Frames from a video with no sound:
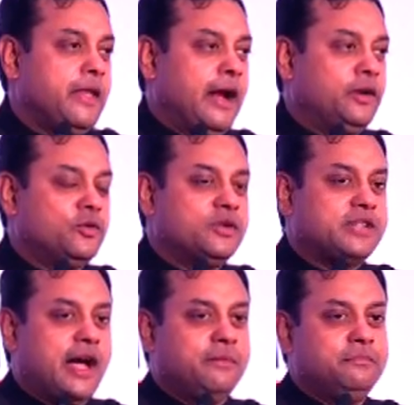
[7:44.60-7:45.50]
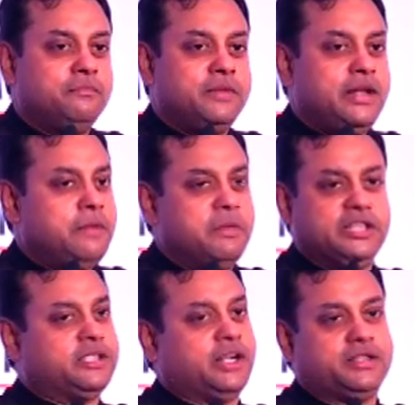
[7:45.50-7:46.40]
and told, sahab meri
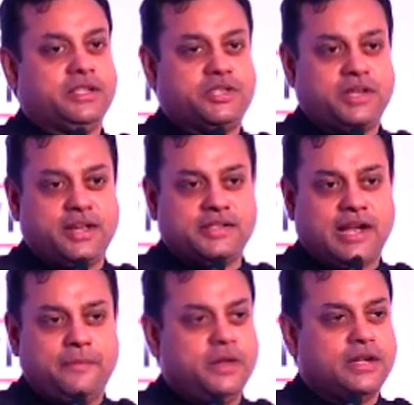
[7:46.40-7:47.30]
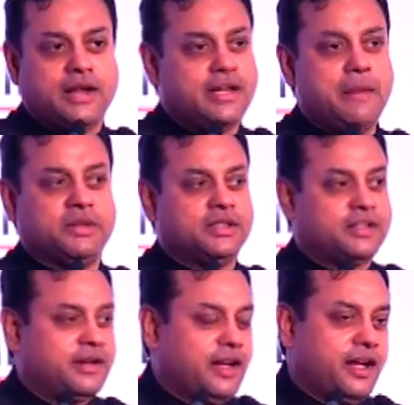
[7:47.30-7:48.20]
madad kar dijiye. Sahab ne kaha kya
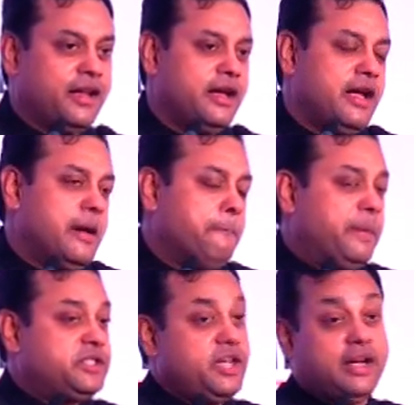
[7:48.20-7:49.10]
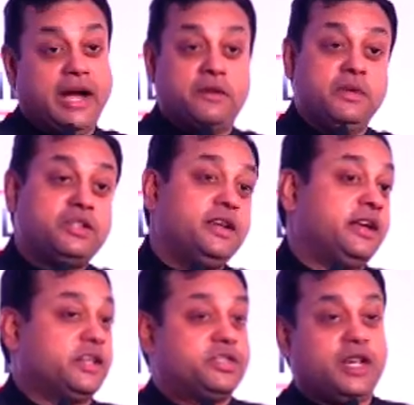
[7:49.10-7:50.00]
madad karna hai, bacche ka
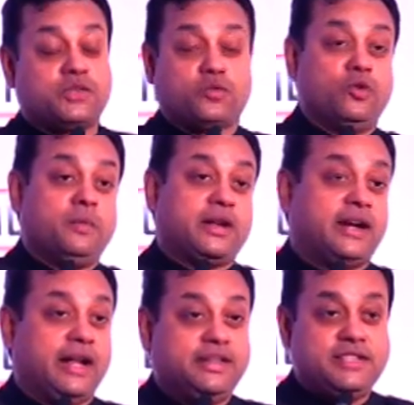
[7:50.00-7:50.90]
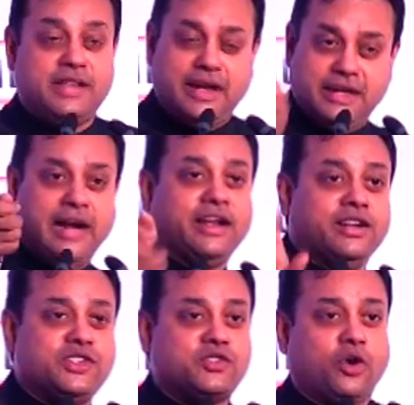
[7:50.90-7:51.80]
admission ek acche school mein kara dijiye. And he had
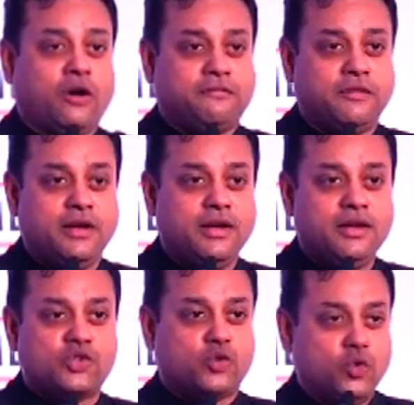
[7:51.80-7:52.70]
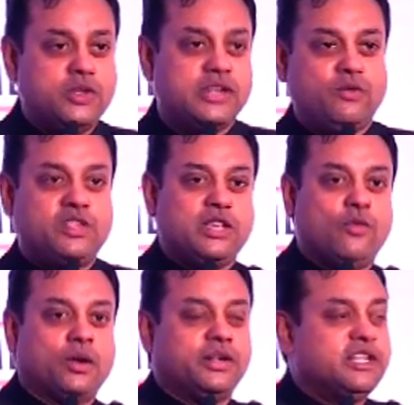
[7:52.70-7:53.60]
a list of schools in which he
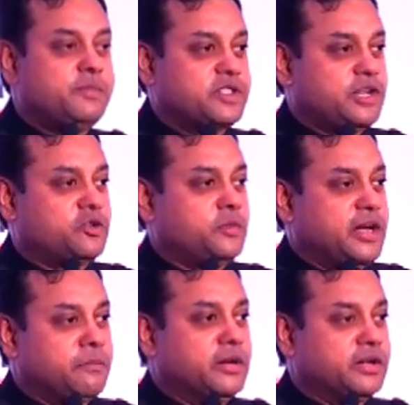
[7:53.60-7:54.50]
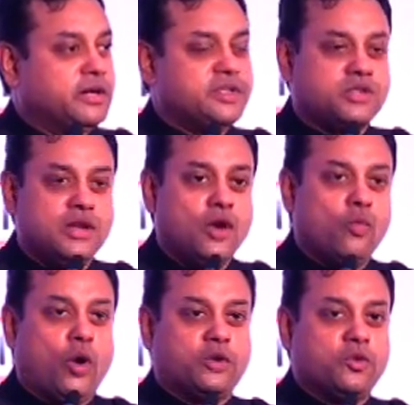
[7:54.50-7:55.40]
wanted his bachcha to be admitted, his
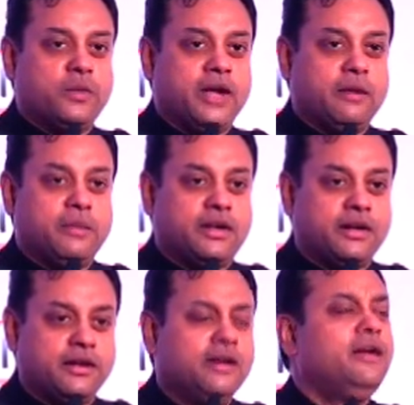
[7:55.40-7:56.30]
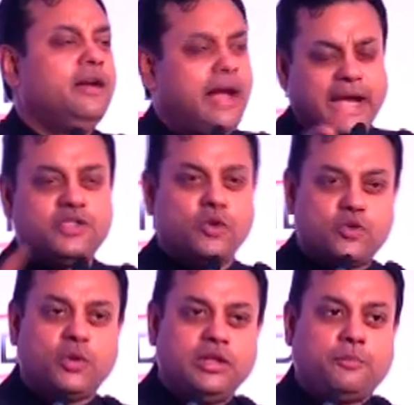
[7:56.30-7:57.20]
ward to be admitted. As
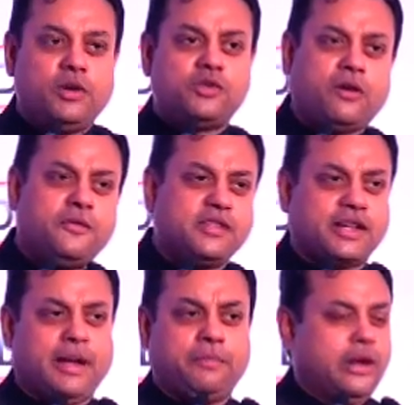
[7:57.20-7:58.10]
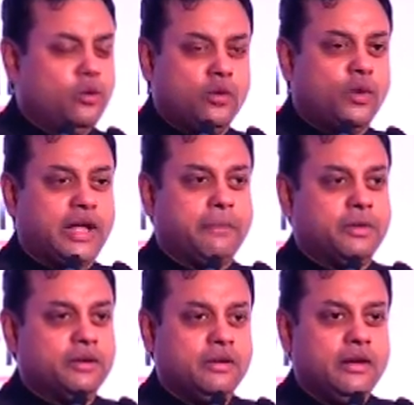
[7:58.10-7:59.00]
usual, the police officer kept, I don't know what
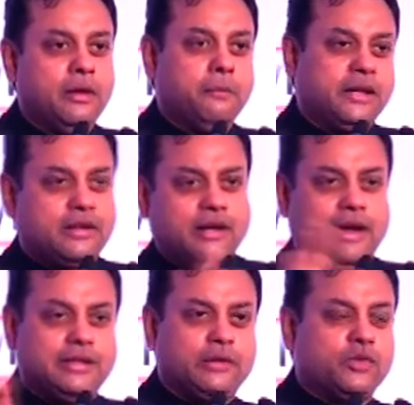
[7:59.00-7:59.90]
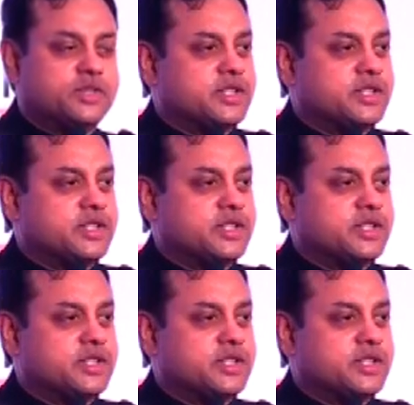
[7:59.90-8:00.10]
happened, but that was